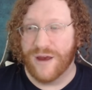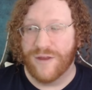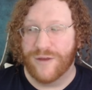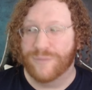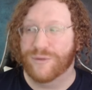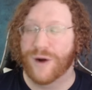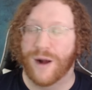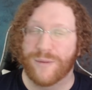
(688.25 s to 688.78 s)

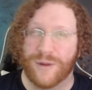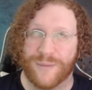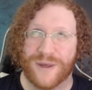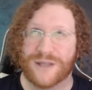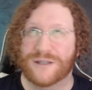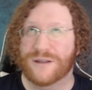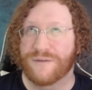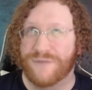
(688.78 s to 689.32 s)
The problem
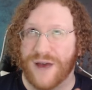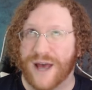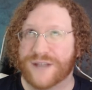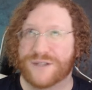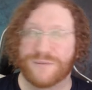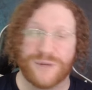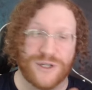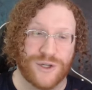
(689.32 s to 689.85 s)
is the
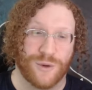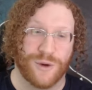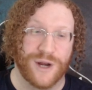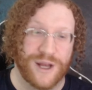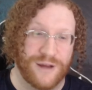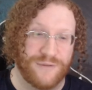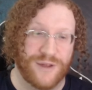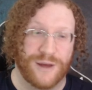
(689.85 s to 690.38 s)
vast
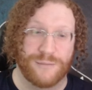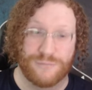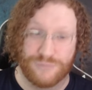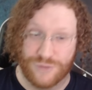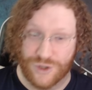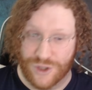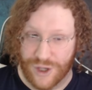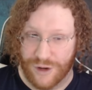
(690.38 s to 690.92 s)
majority of
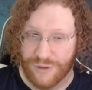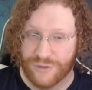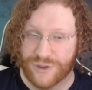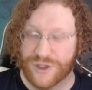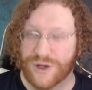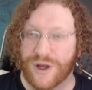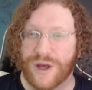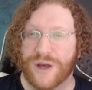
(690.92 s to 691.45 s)
them don't.